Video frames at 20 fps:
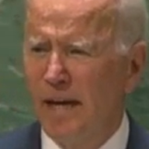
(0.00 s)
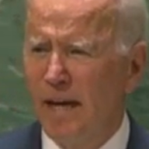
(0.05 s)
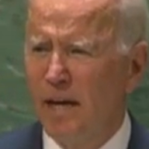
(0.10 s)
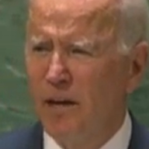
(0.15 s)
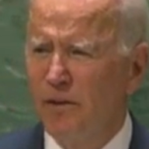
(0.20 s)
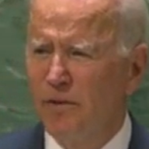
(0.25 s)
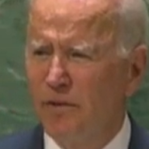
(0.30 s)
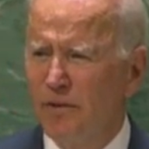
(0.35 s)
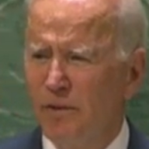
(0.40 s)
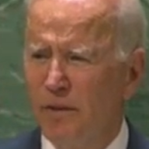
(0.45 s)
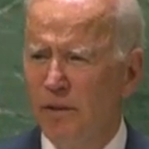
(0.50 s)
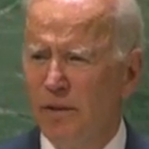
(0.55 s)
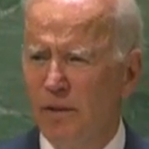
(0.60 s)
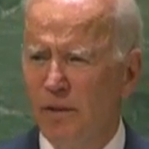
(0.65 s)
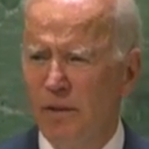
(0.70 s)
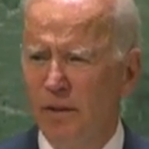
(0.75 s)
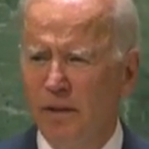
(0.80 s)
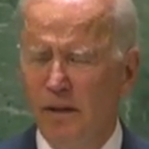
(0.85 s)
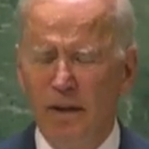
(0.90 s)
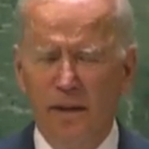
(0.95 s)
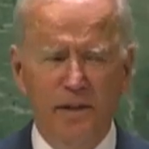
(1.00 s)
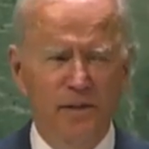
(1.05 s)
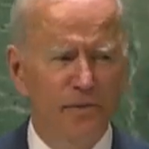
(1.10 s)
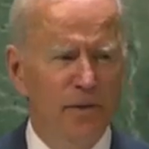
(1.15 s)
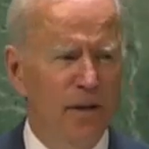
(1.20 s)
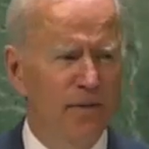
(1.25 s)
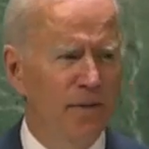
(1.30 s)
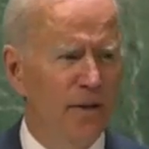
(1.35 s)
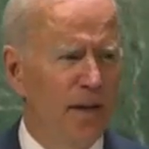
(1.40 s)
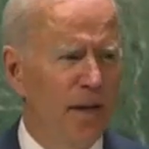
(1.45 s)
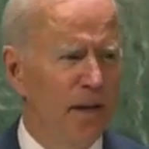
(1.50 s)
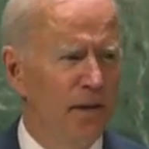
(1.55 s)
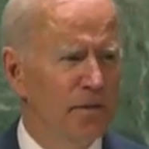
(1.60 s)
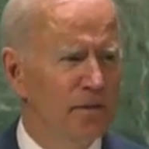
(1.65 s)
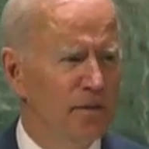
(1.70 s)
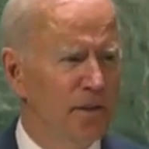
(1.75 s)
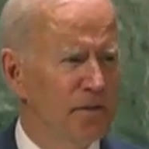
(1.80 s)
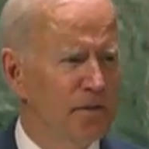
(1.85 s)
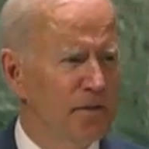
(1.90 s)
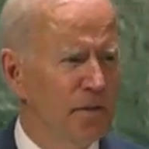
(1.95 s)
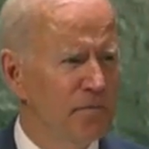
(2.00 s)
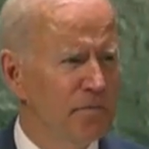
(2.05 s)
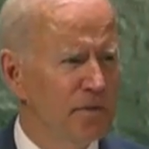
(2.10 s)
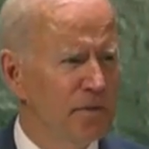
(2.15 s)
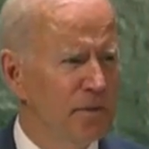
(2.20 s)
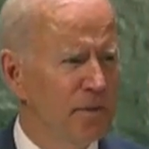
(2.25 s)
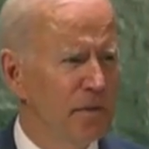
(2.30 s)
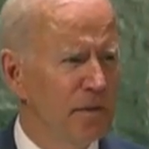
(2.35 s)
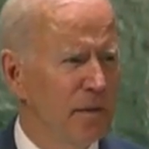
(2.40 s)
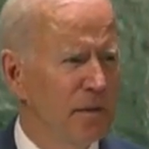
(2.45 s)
health and strengthen health systems,